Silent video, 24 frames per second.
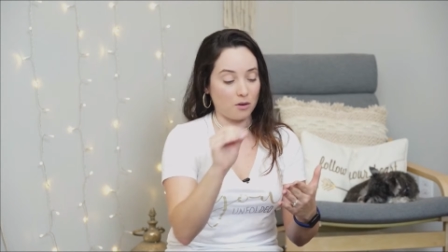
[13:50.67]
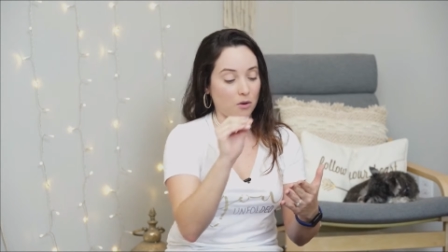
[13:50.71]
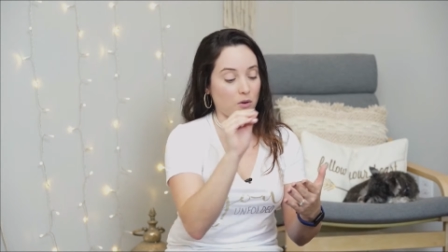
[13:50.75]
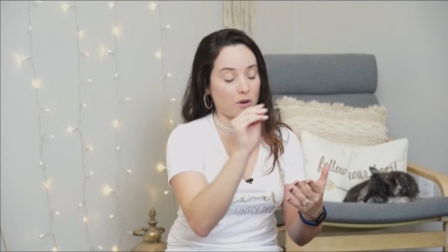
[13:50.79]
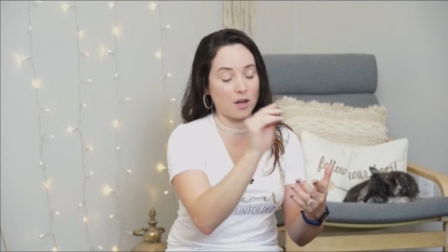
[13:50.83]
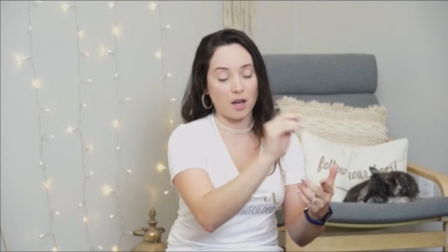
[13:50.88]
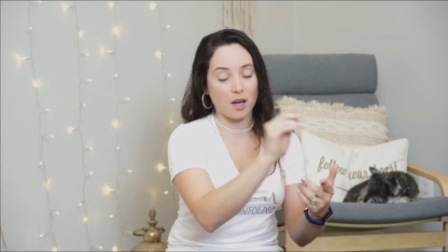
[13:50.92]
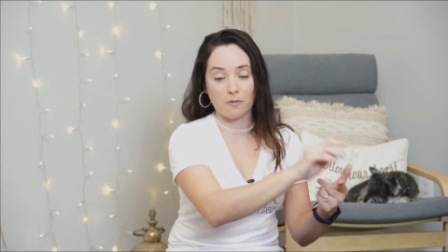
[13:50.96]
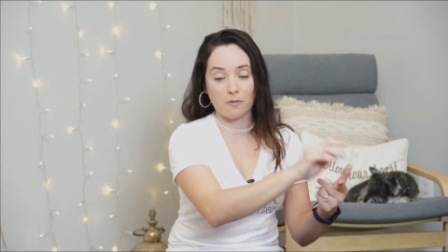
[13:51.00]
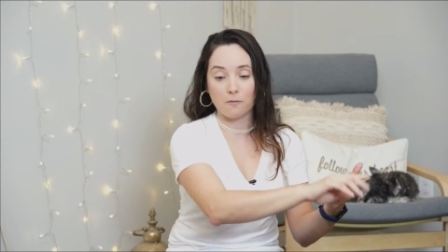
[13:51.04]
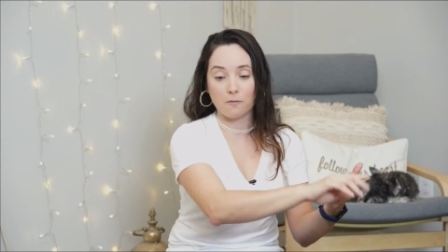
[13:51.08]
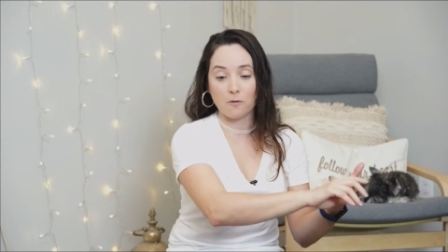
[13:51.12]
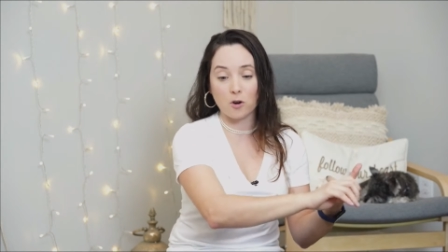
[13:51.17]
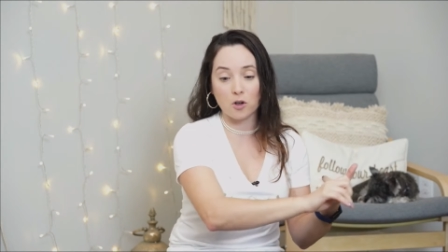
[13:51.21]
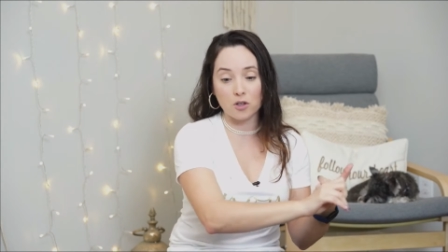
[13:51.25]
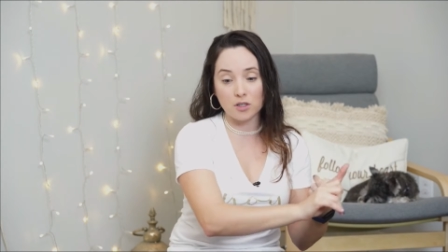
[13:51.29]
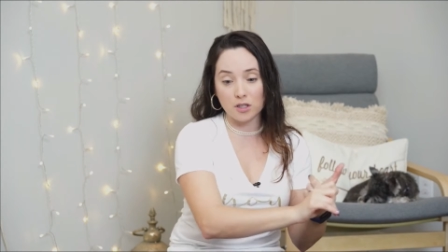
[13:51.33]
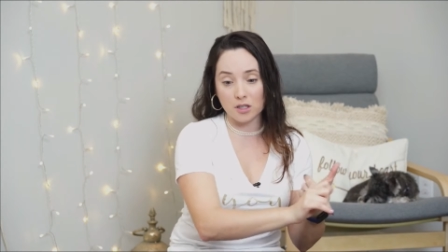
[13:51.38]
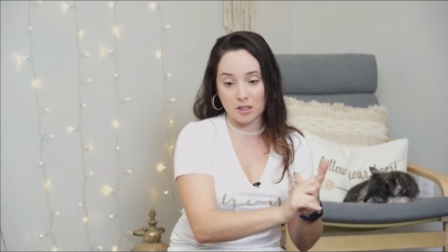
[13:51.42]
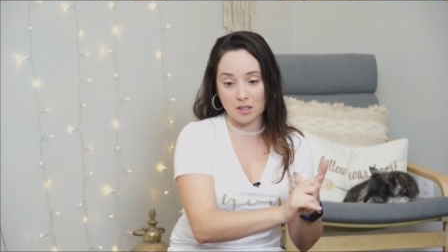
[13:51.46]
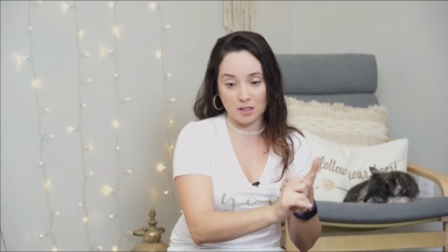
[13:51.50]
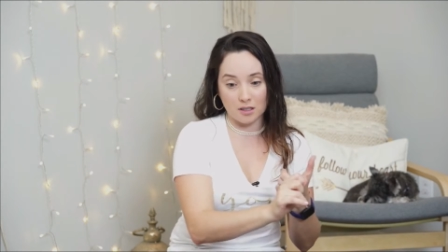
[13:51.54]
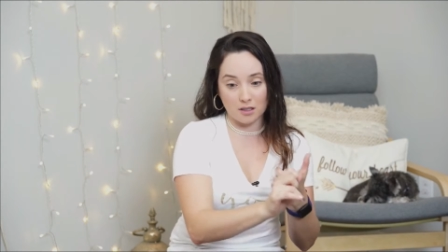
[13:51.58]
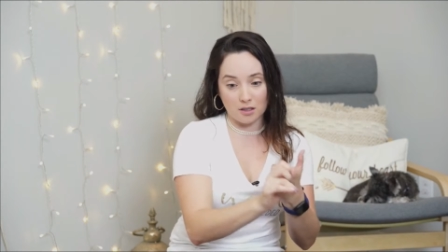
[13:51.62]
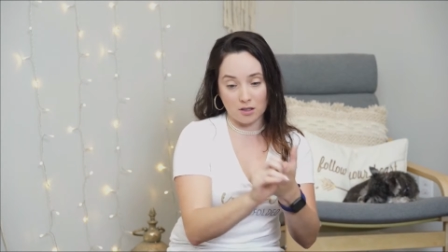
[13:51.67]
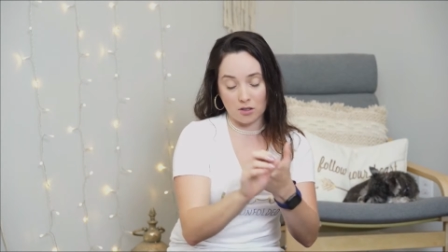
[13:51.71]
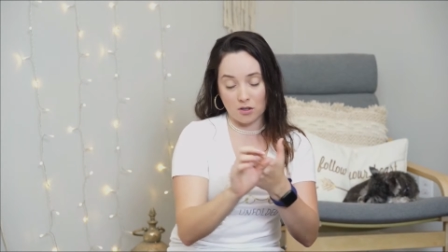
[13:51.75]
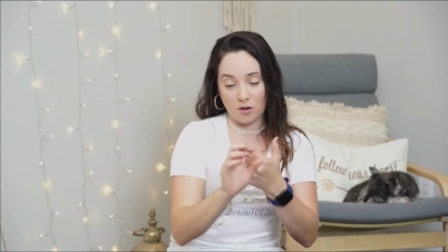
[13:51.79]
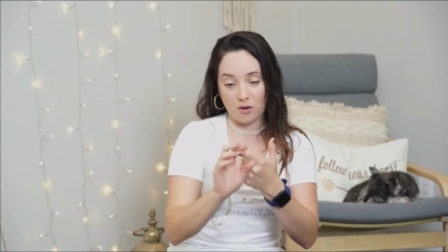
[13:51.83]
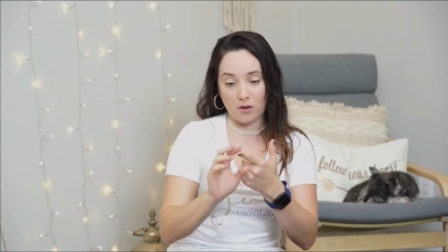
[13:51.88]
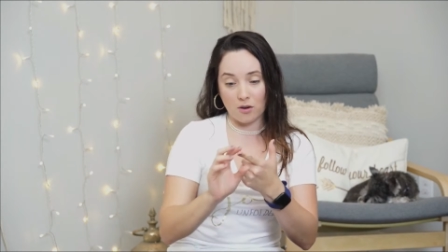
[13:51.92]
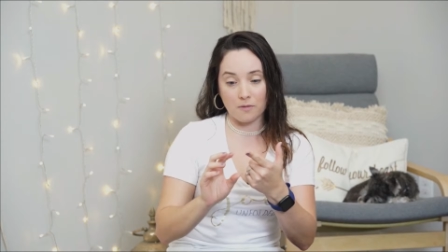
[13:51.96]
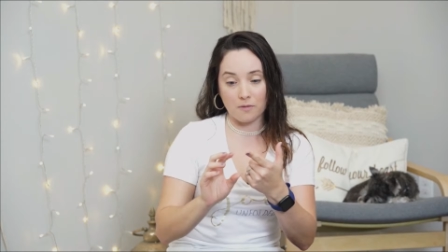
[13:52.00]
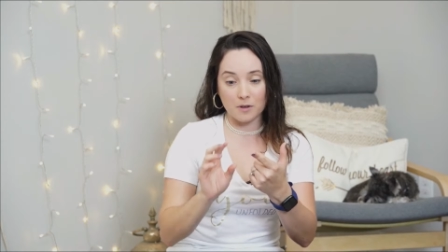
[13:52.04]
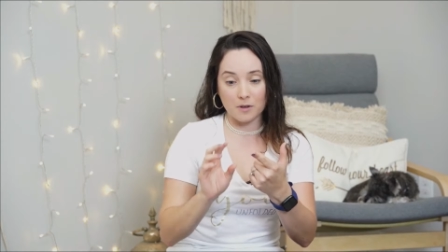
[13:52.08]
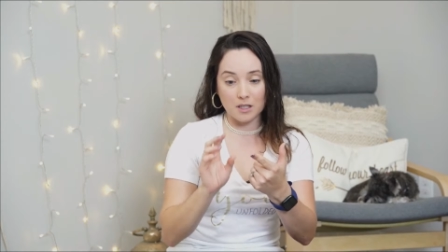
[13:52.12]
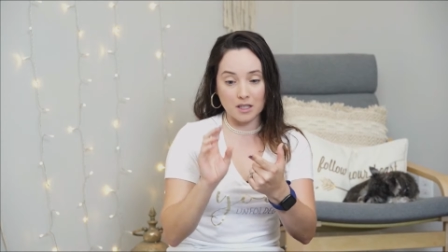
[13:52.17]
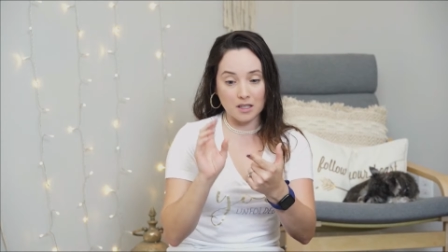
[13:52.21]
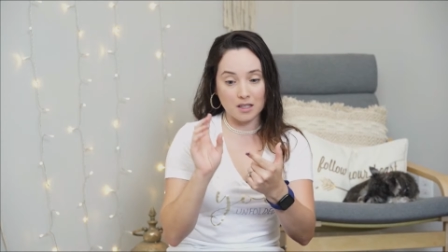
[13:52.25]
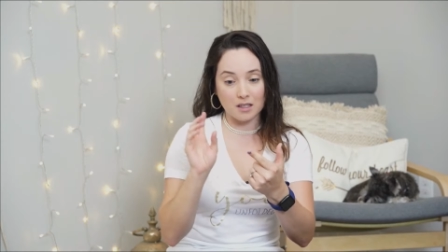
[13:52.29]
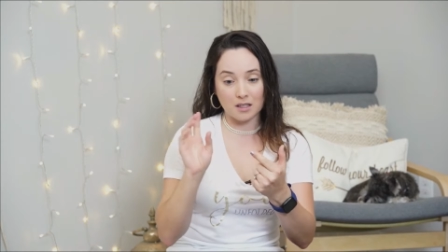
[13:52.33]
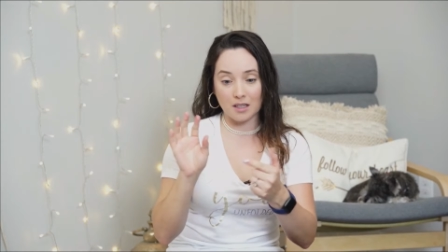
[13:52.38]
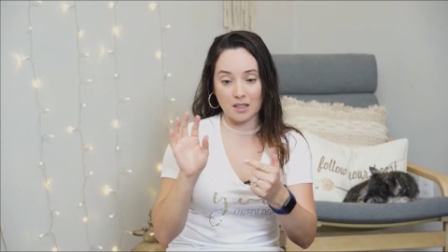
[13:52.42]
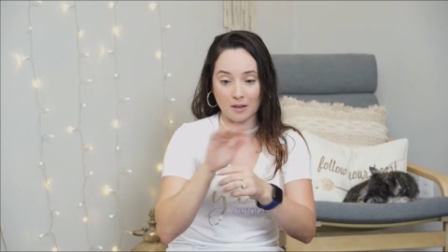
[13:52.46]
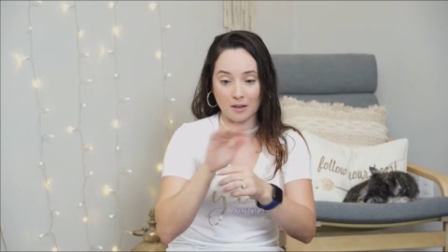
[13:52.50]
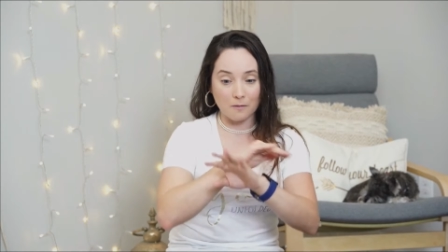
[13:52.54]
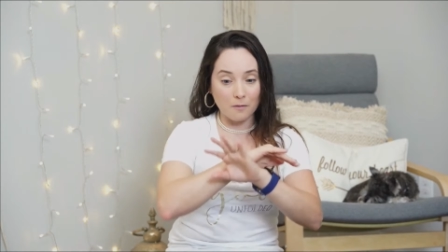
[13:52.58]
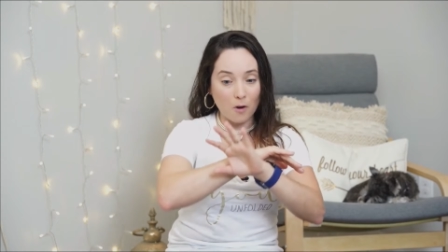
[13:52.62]
Okay, first,
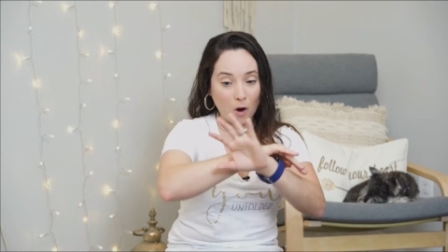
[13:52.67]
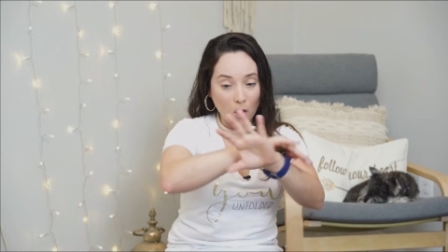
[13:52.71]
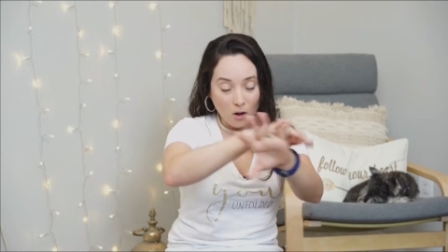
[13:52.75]
if